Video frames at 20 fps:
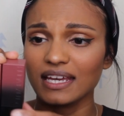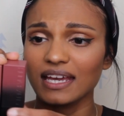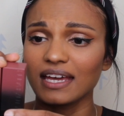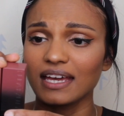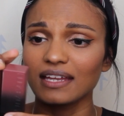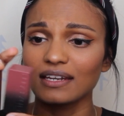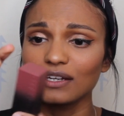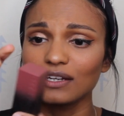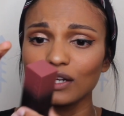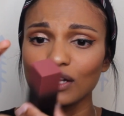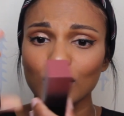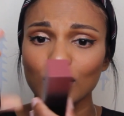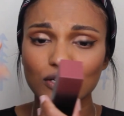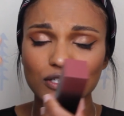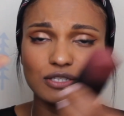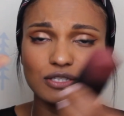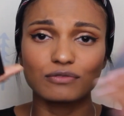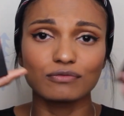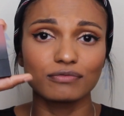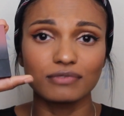It
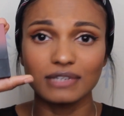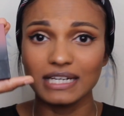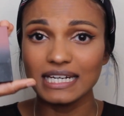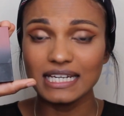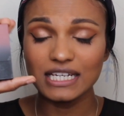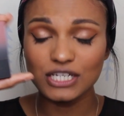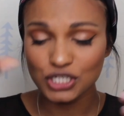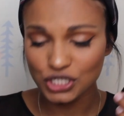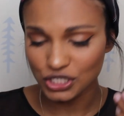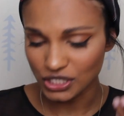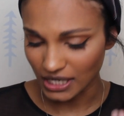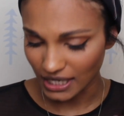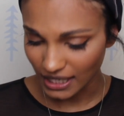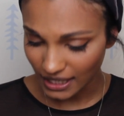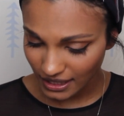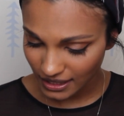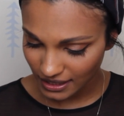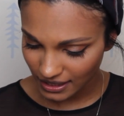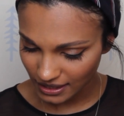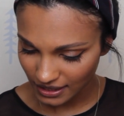looks really
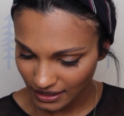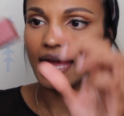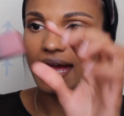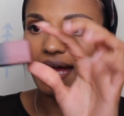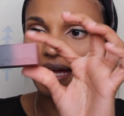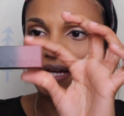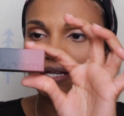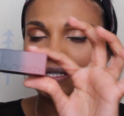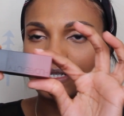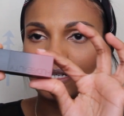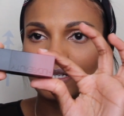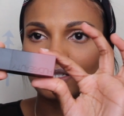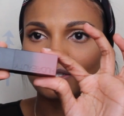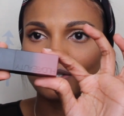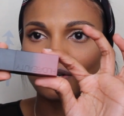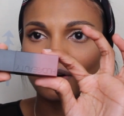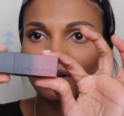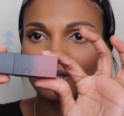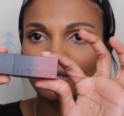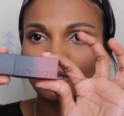chic, and it's
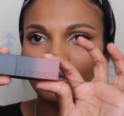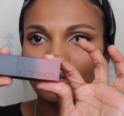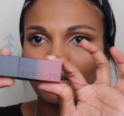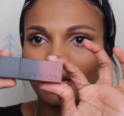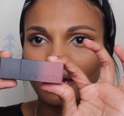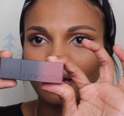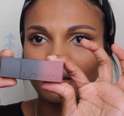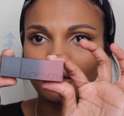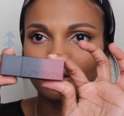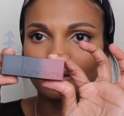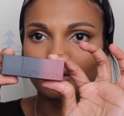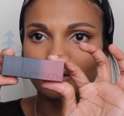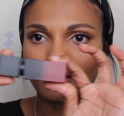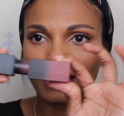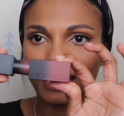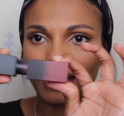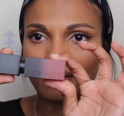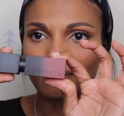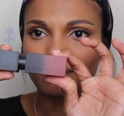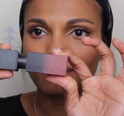got like
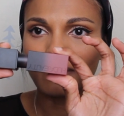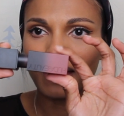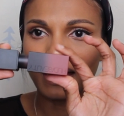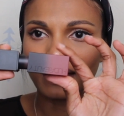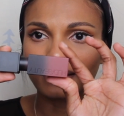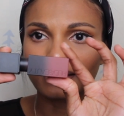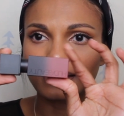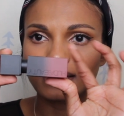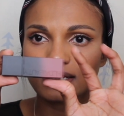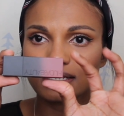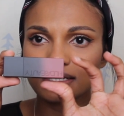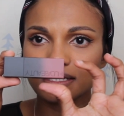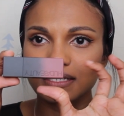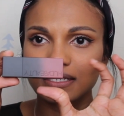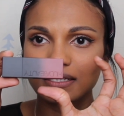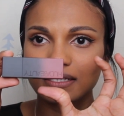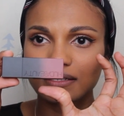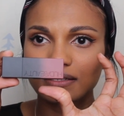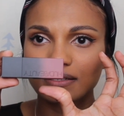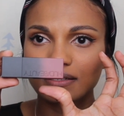a
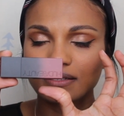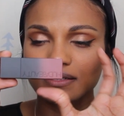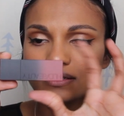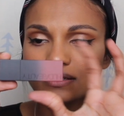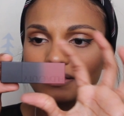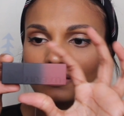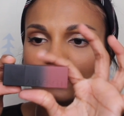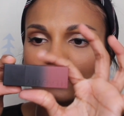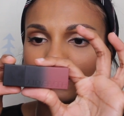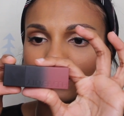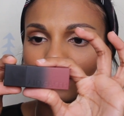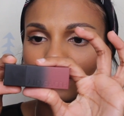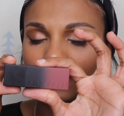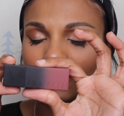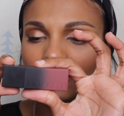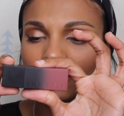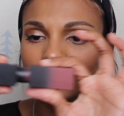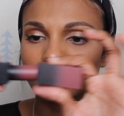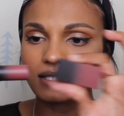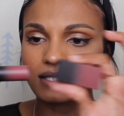magnet so
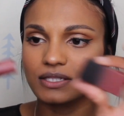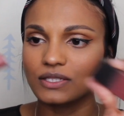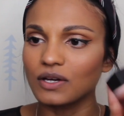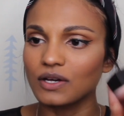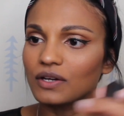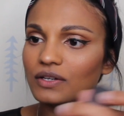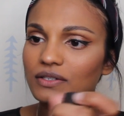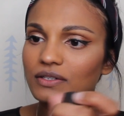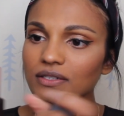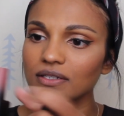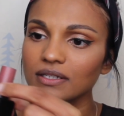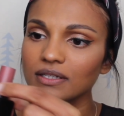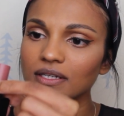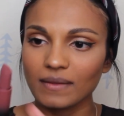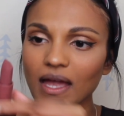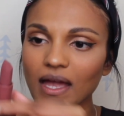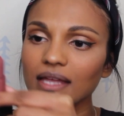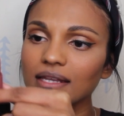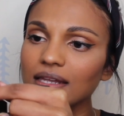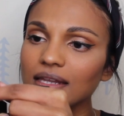it clicks on.
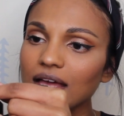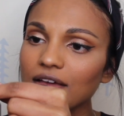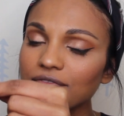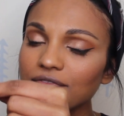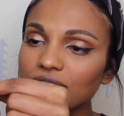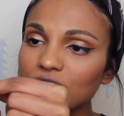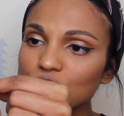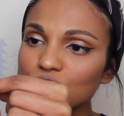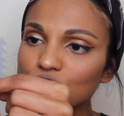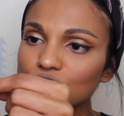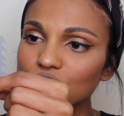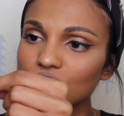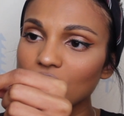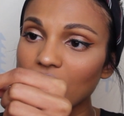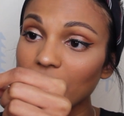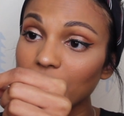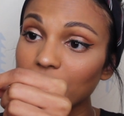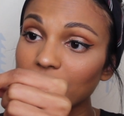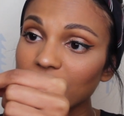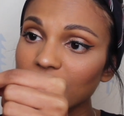I love the
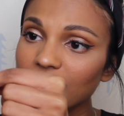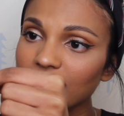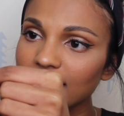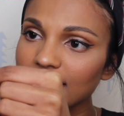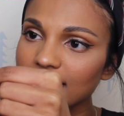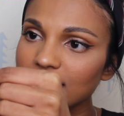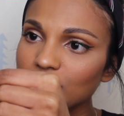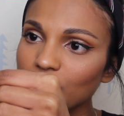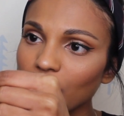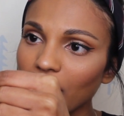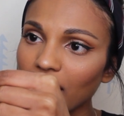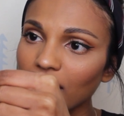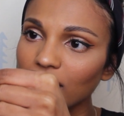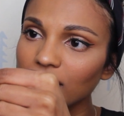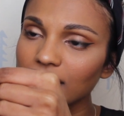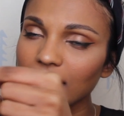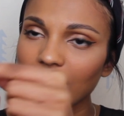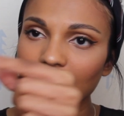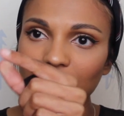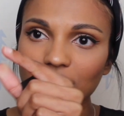shape of it as
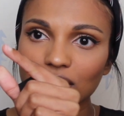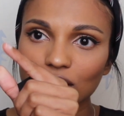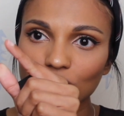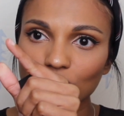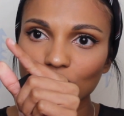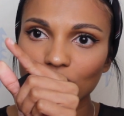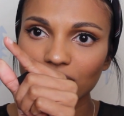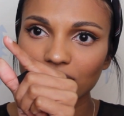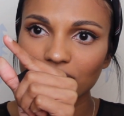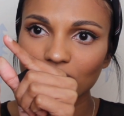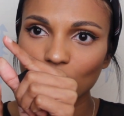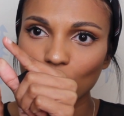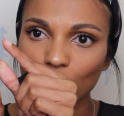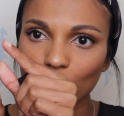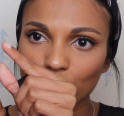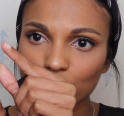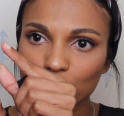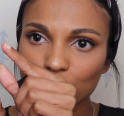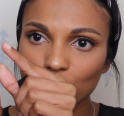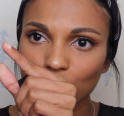well, like look at the
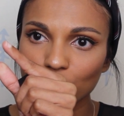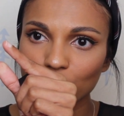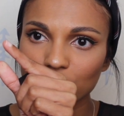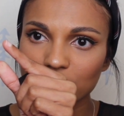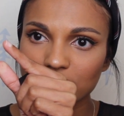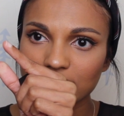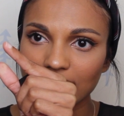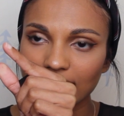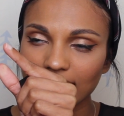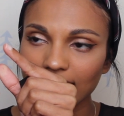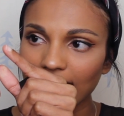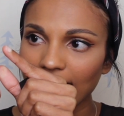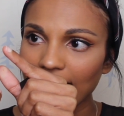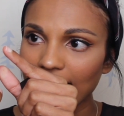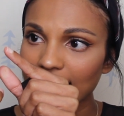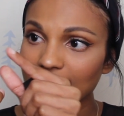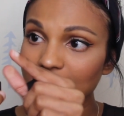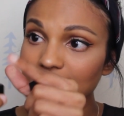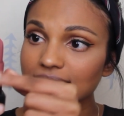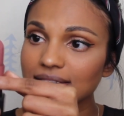contours that it
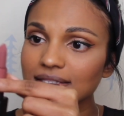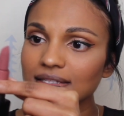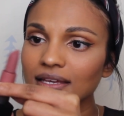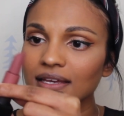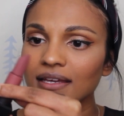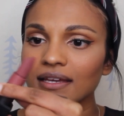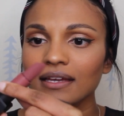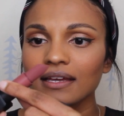has.